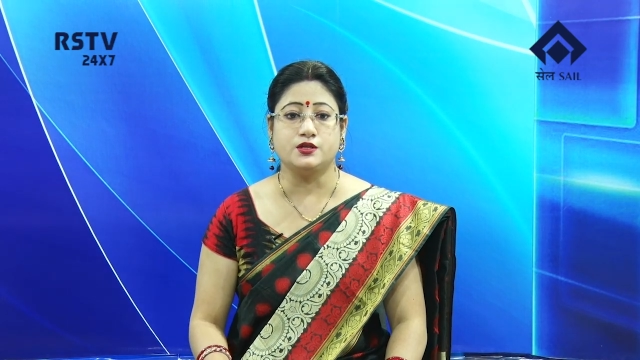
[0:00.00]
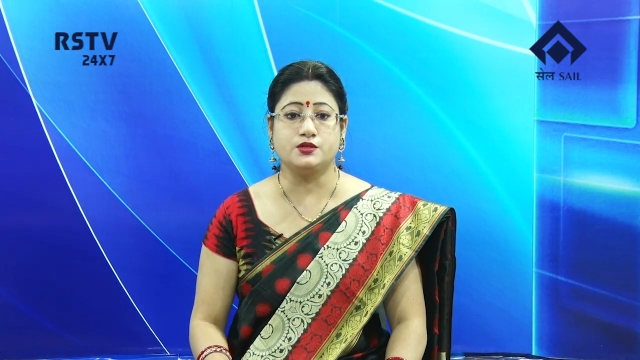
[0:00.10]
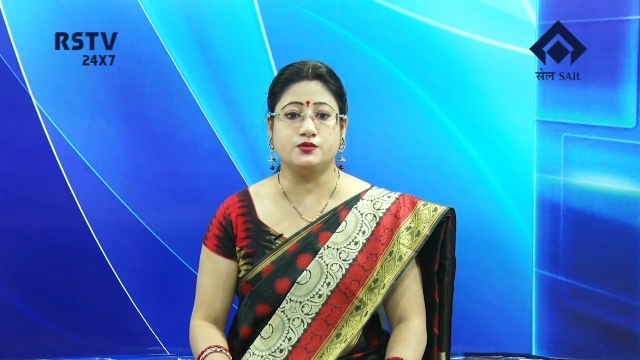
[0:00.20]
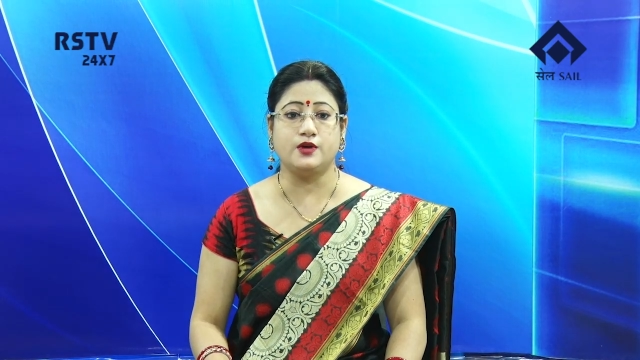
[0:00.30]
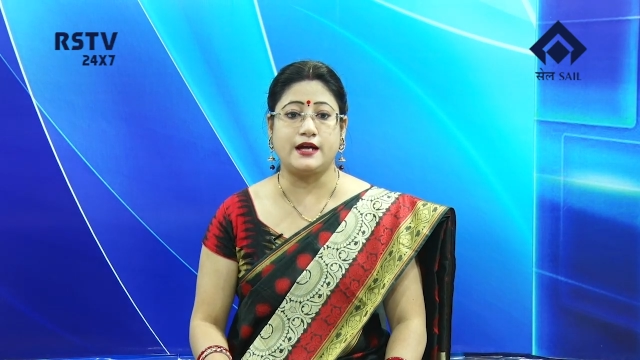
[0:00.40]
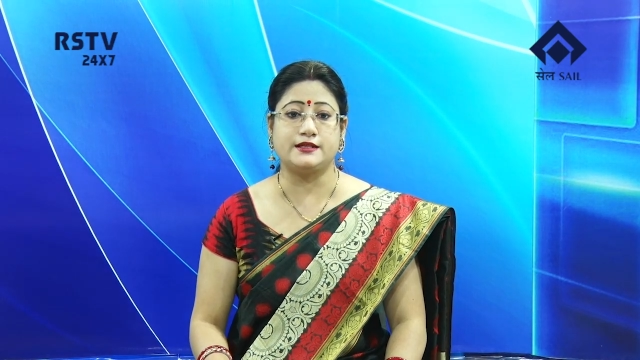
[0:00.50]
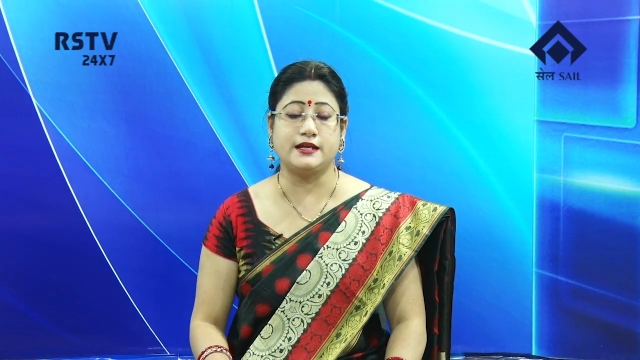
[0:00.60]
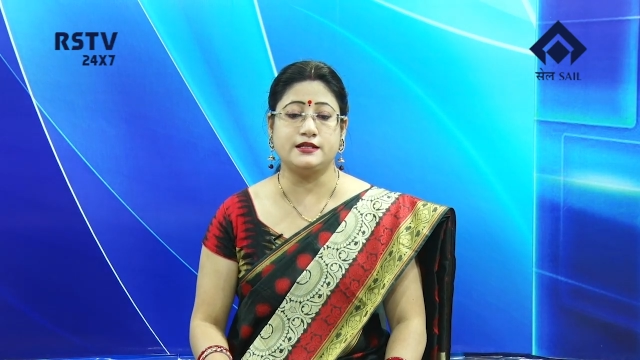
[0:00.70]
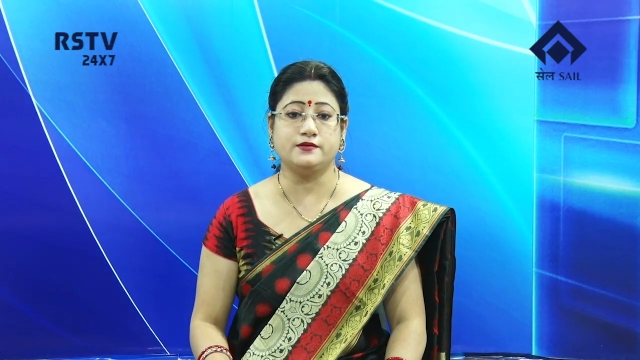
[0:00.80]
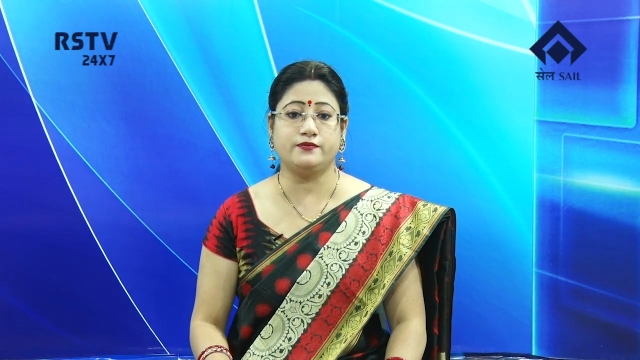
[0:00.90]
to
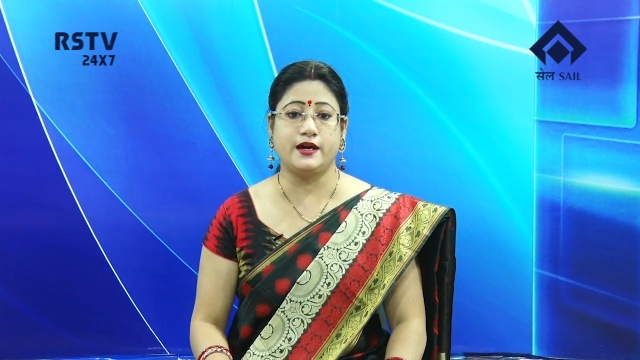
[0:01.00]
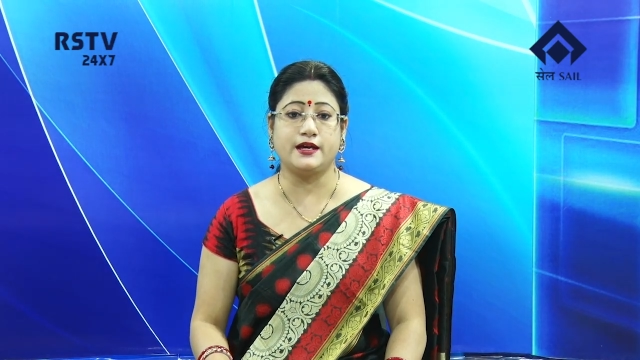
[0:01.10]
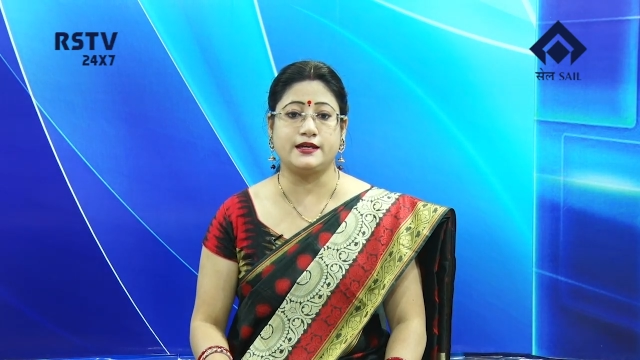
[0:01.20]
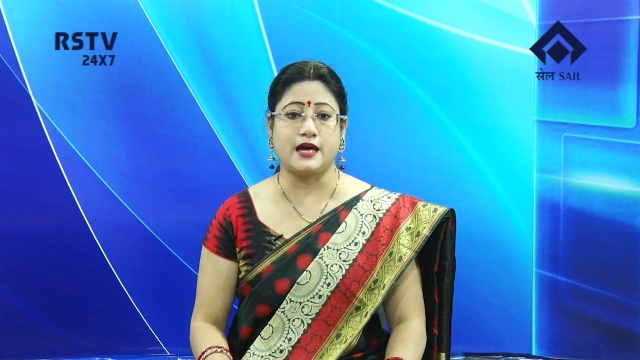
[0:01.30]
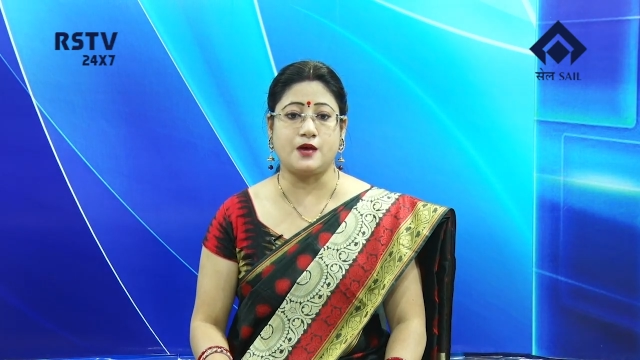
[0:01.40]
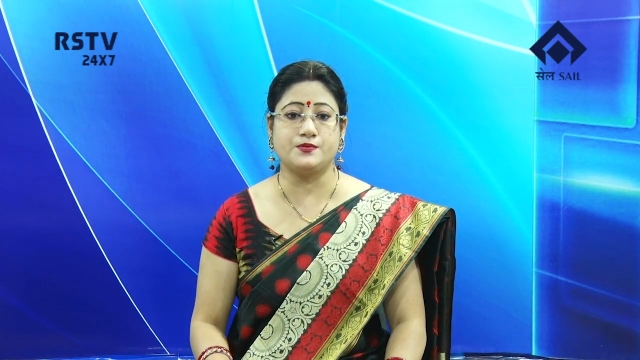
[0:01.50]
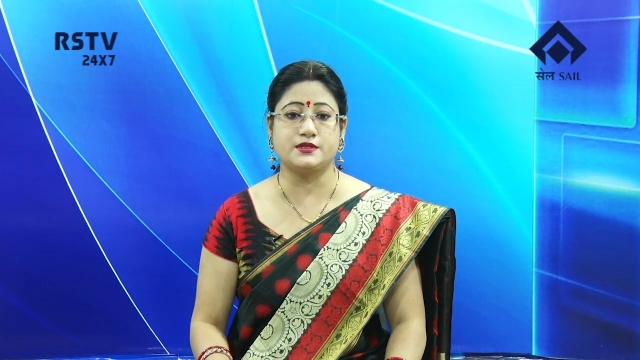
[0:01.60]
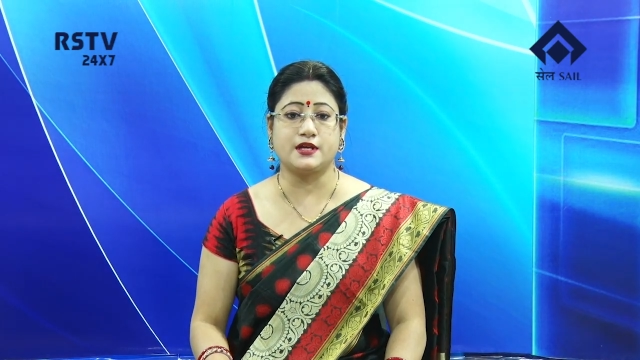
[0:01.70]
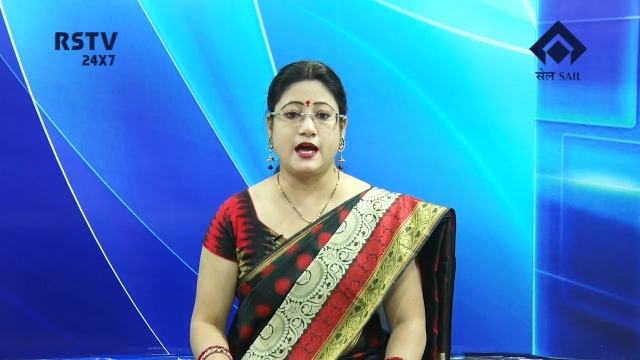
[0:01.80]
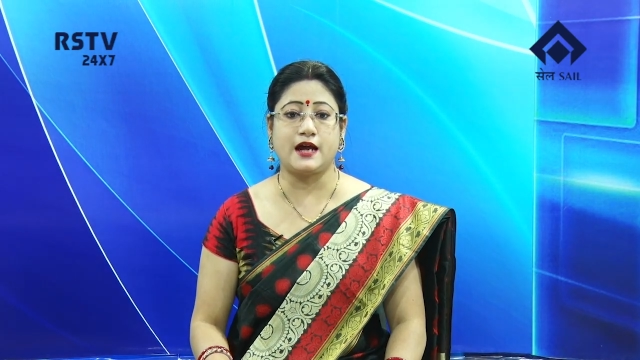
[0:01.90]
identify
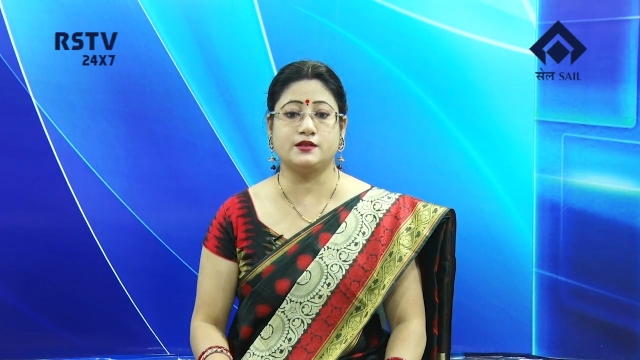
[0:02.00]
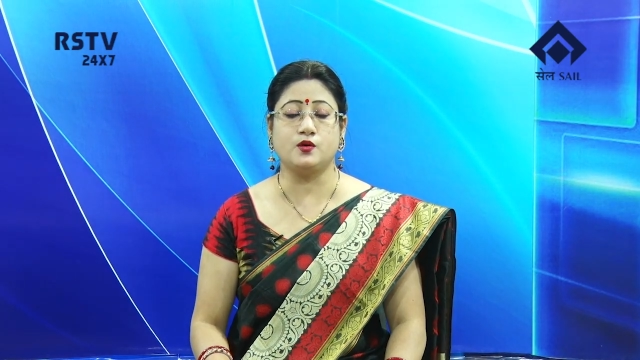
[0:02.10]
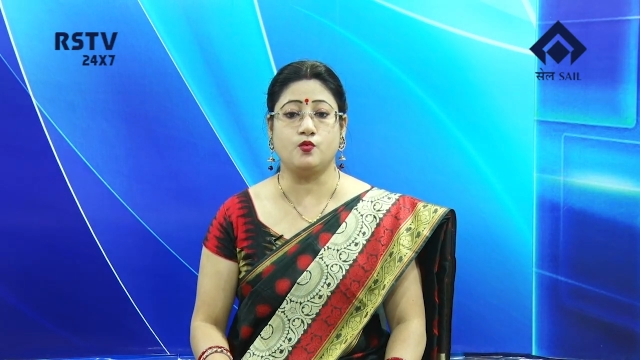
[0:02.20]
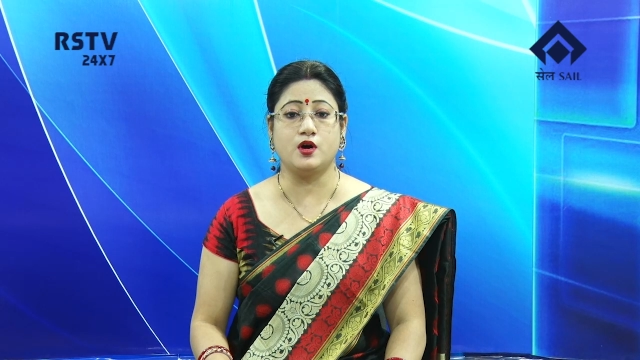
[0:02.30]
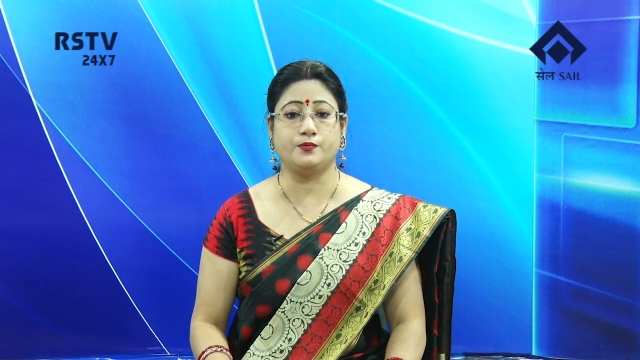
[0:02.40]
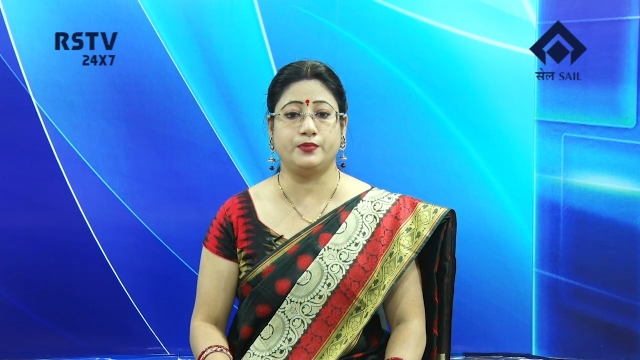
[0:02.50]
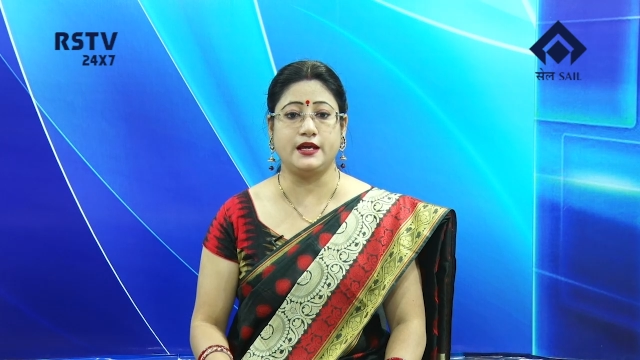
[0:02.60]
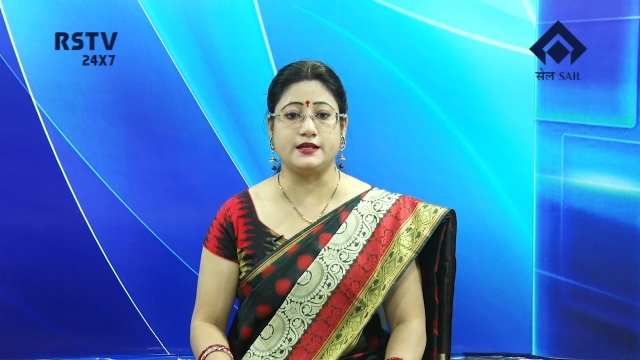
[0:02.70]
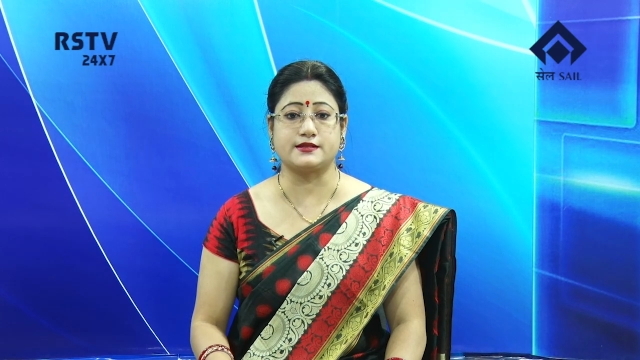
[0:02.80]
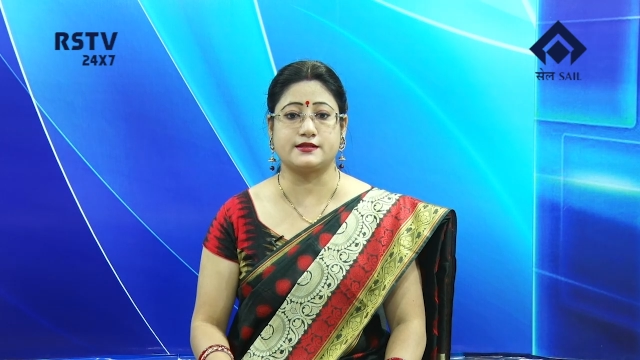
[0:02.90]
gaps at the
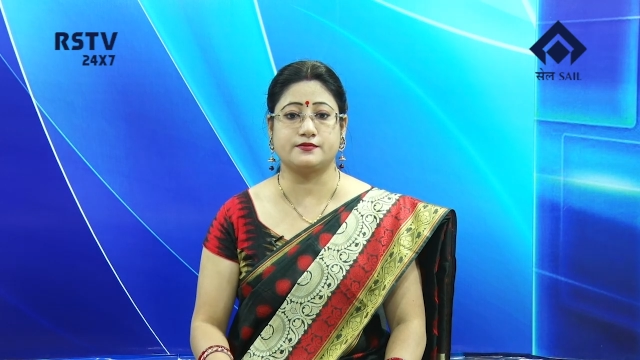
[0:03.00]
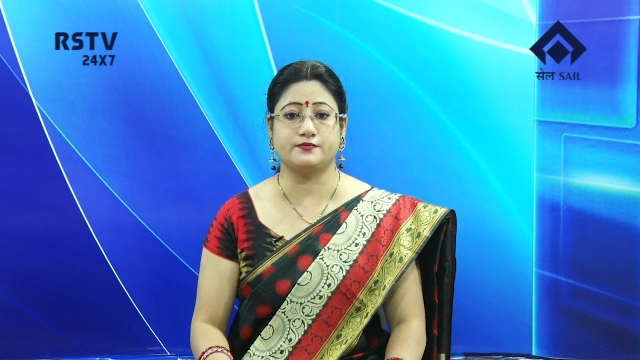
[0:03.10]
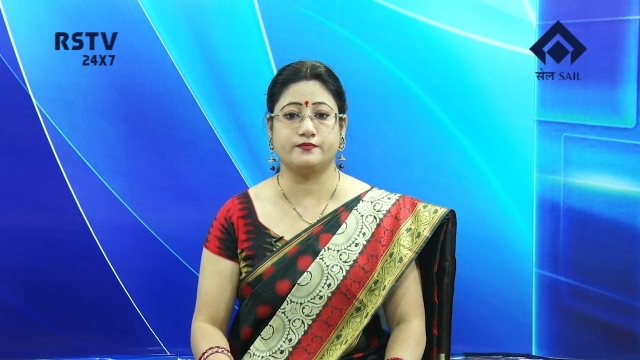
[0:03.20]
workplace.